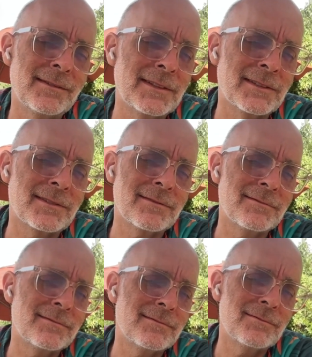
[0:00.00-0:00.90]
is
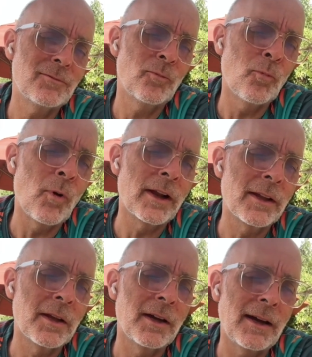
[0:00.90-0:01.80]
one
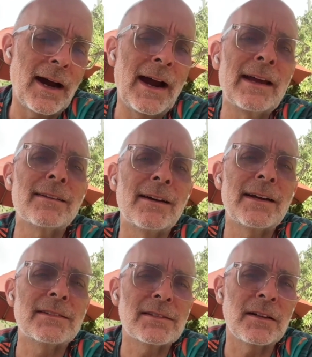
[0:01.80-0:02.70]
of the
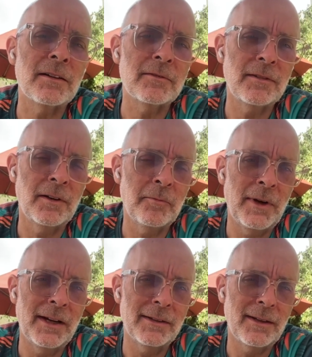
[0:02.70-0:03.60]
highlights of
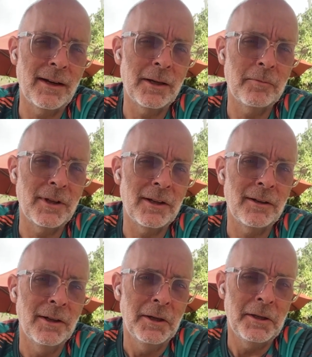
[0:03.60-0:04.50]
my time
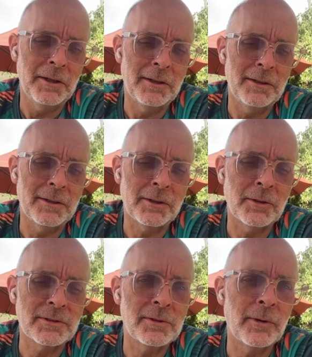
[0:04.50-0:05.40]
there in
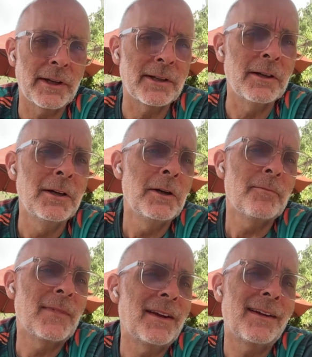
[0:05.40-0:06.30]
Costa Rica.
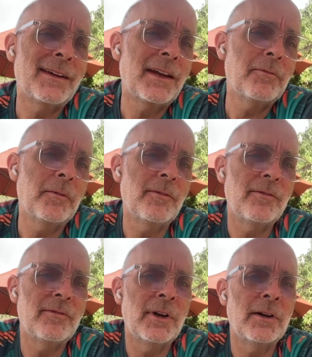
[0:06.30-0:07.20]
And I gave them
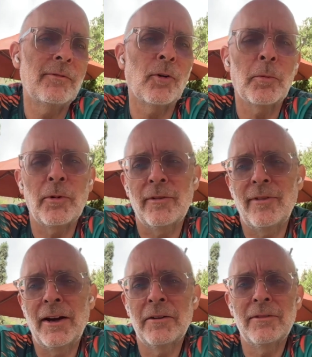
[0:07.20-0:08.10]
a
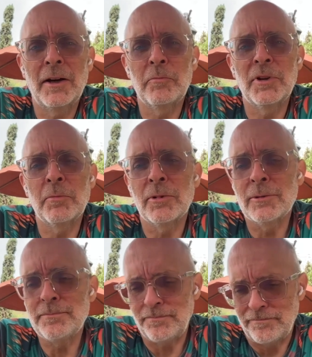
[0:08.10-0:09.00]
4.5 on
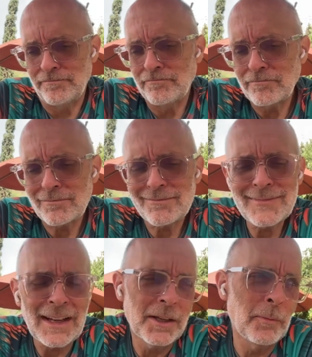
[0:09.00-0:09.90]
people.
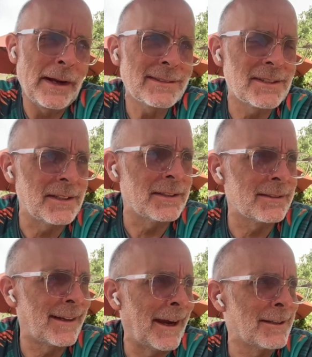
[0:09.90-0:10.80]
You might see
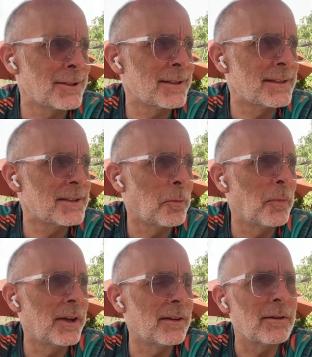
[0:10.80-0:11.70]
occasionally
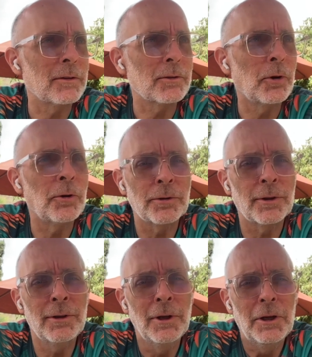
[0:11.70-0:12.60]
somebody a little
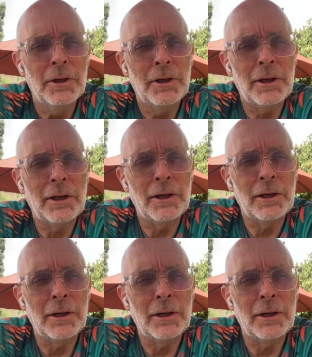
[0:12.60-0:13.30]
colder. Uh,